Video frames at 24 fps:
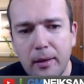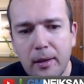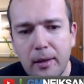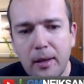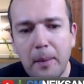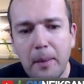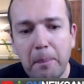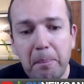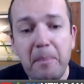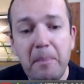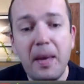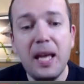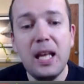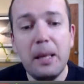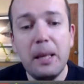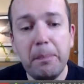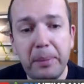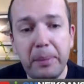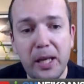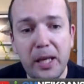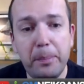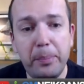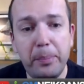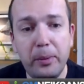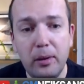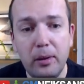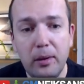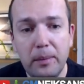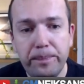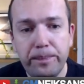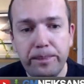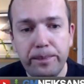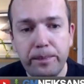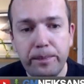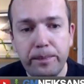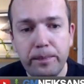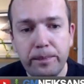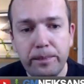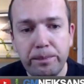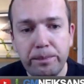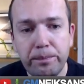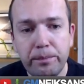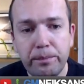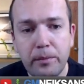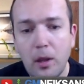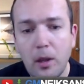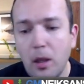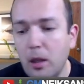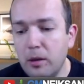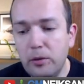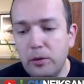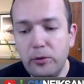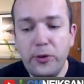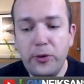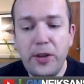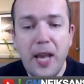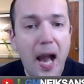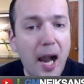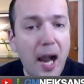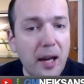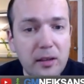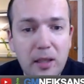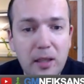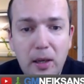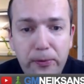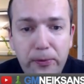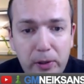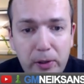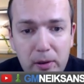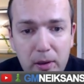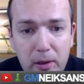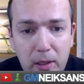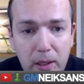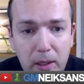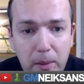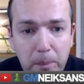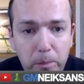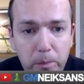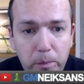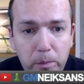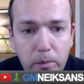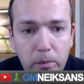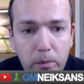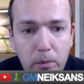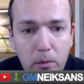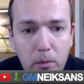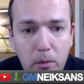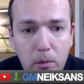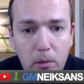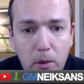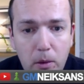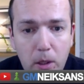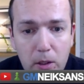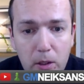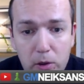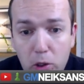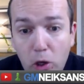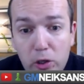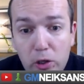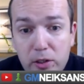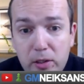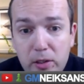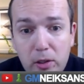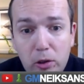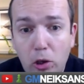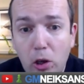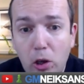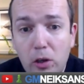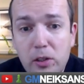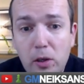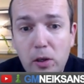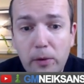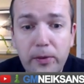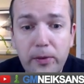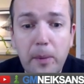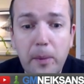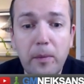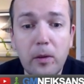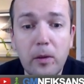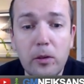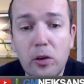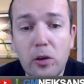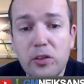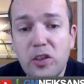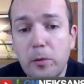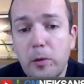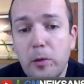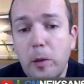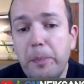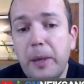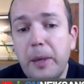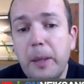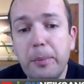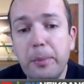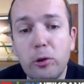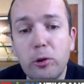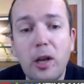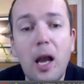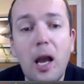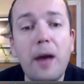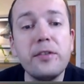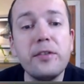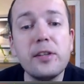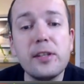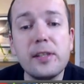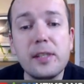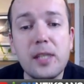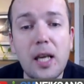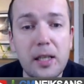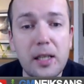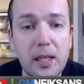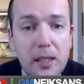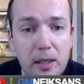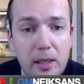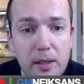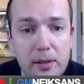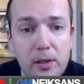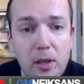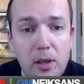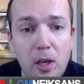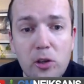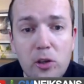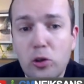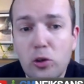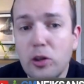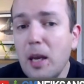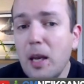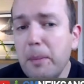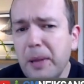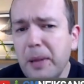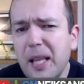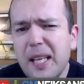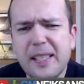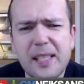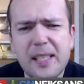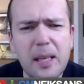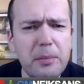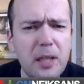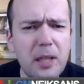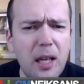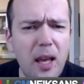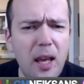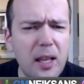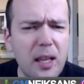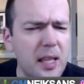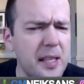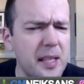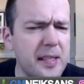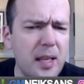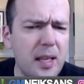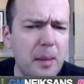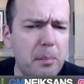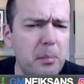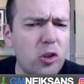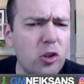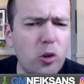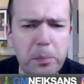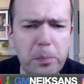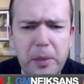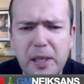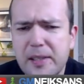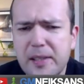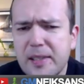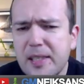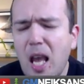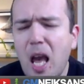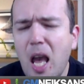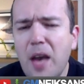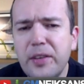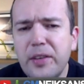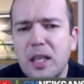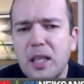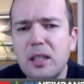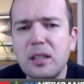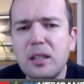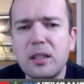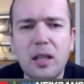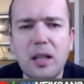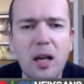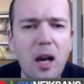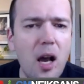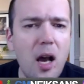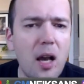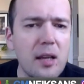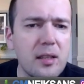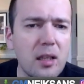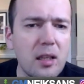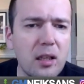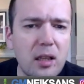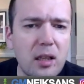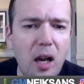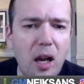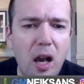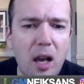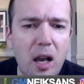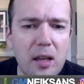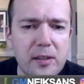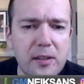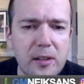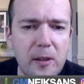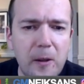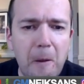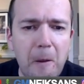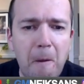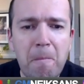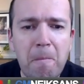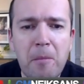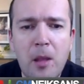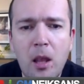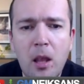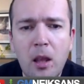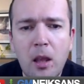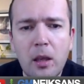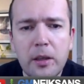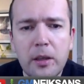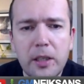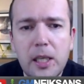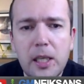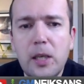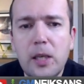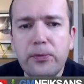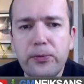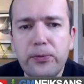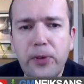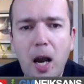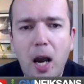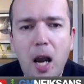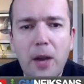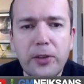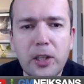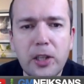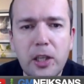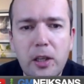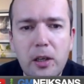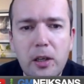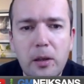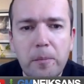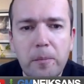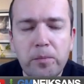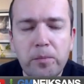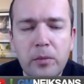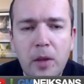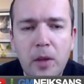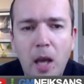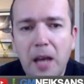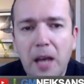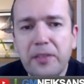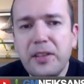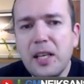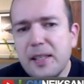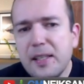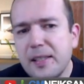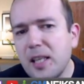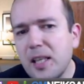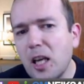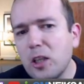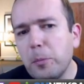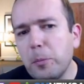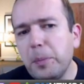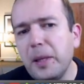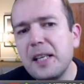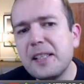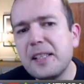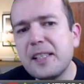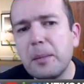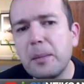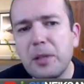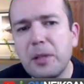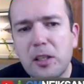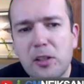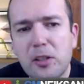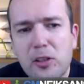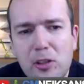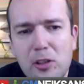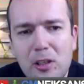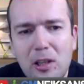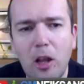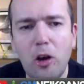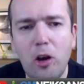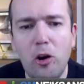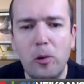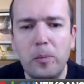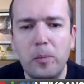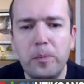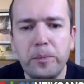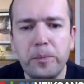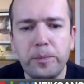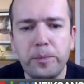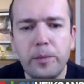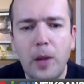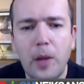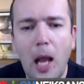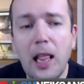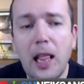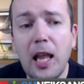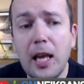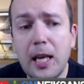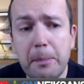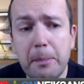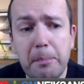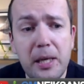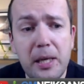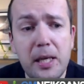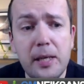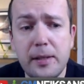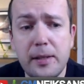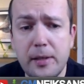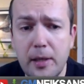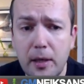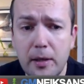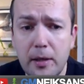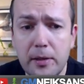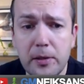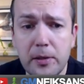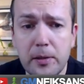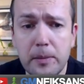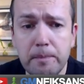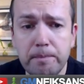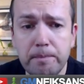Many people react differently. Those of the people who haven't studied this. So they play something like, let's say, bishop e7, castle, e5 here, and they start to play something slow, like b6.